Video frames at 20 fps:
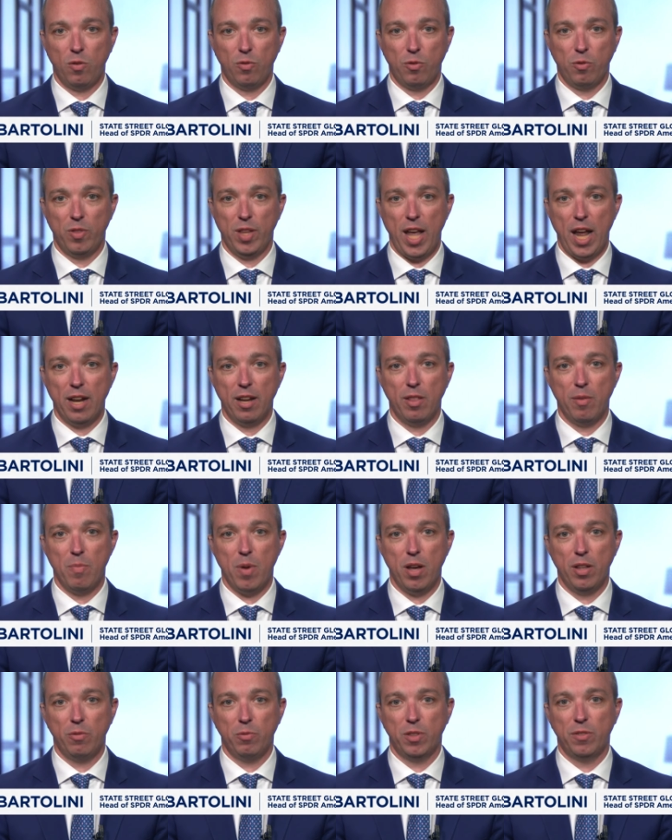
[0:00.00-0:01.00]
through the end of the
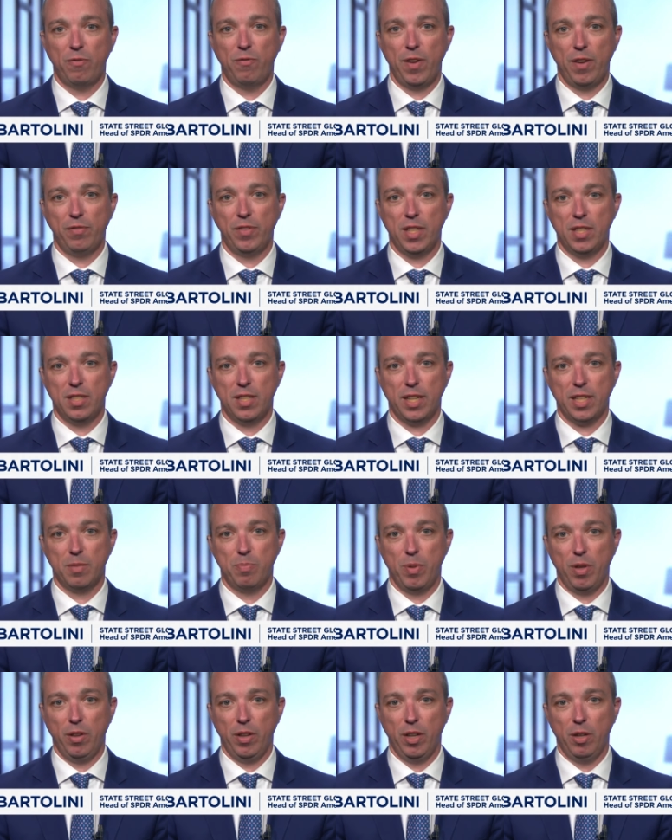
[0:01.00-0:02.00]
month was 56
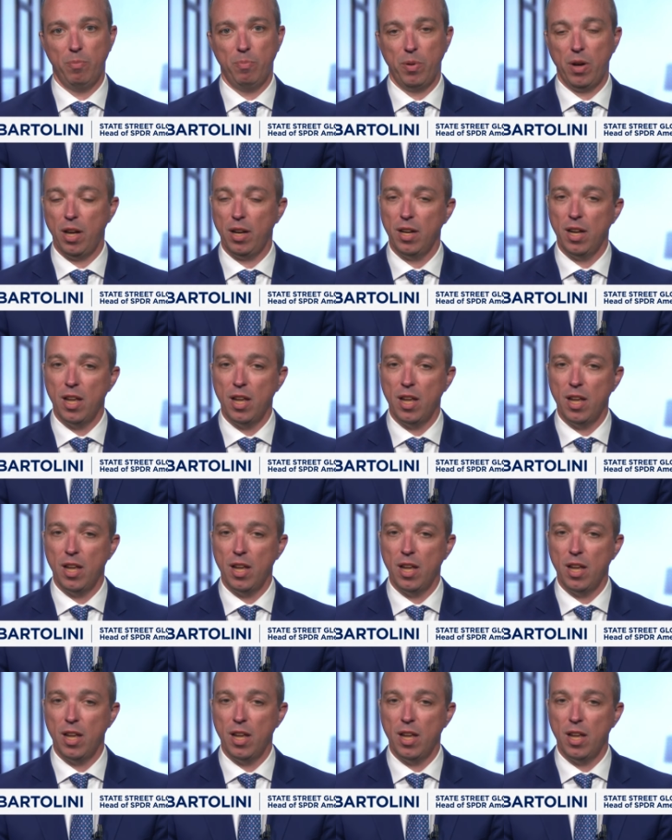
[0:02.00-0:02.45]
billion, but